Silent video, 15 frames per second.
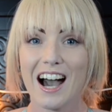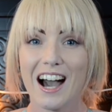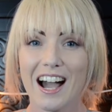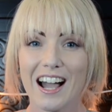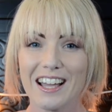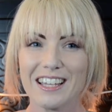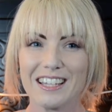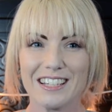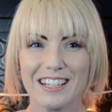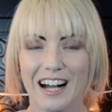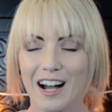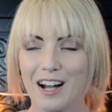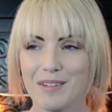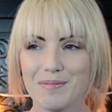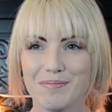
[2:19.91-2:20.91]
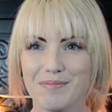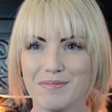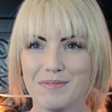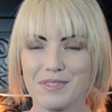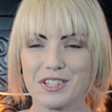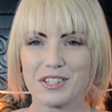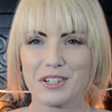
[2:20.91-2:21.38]
I'm
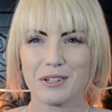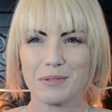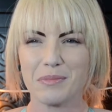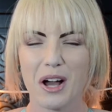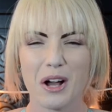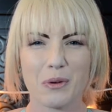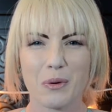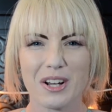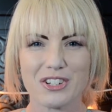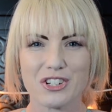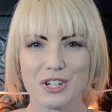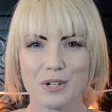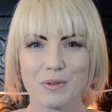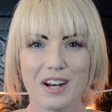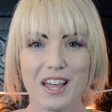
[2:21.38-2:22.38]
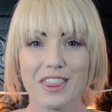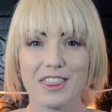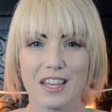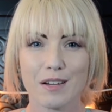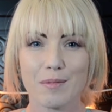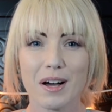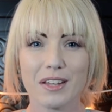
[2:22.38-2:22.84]
still not quite sure what I
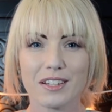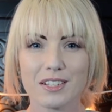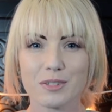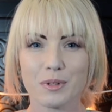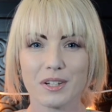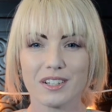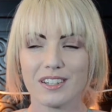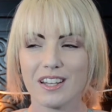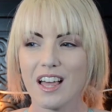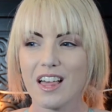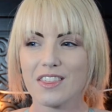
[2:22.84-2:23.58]
think about this one.